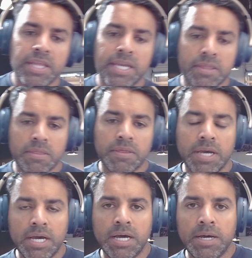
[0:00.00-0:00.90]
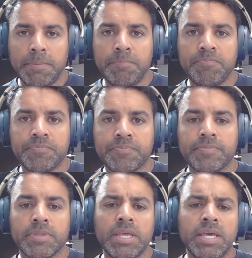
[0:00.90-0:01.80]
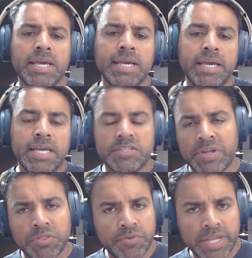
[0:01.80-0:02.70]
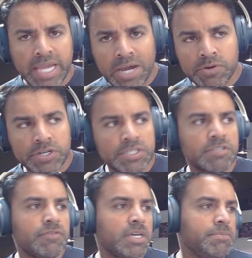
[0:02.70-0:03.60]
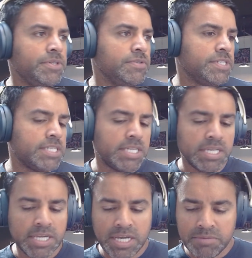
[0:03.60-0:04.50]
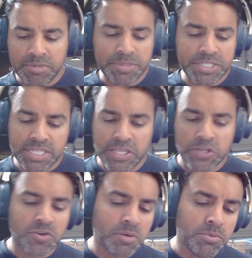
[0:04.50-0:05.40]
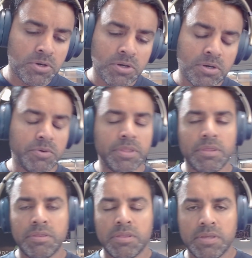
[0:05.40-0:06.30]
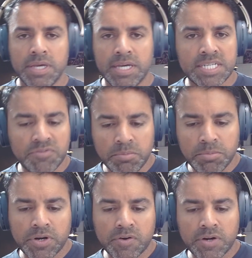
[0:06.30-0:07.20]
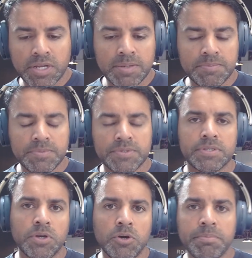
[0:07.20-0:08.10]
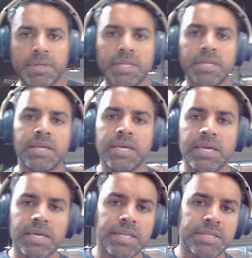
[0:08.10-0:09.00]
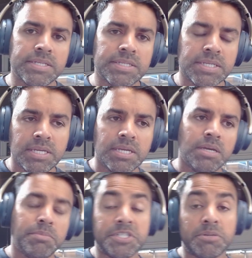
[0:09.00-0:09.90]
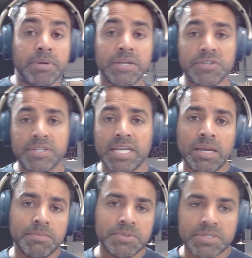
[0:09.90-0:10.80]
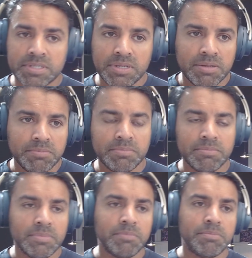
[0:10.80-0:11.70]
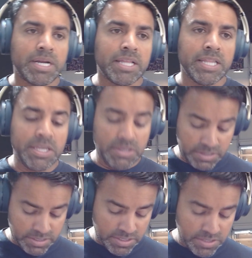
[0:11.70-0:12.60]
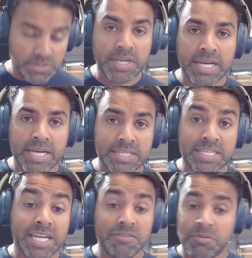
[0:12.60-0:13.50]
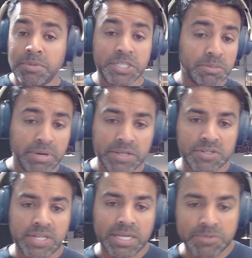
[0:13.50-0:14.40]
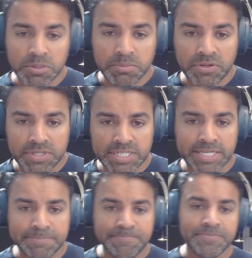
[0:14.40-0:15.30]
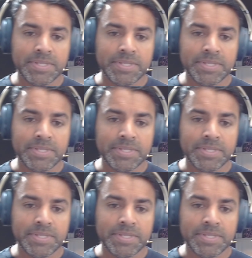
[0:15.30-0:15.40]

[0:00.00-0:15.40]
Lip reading: length, it's around 3 hours if I'm using my machine like normal with several programs open and a bunch of browser tabs. Probably like you guys, I have a bunch of browser tabs open all the time.